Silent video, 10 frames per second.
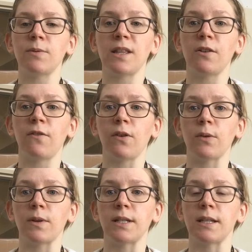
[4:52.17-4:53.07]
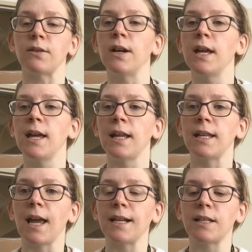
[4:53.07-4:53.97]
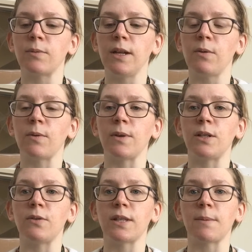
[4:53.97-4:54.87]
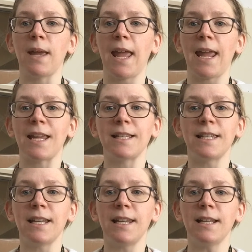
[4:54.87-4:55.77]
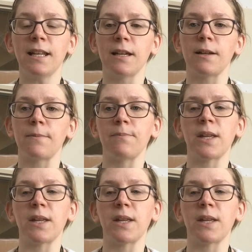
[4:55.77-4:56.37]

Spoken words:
We look forward to next week when we do some hand knitting.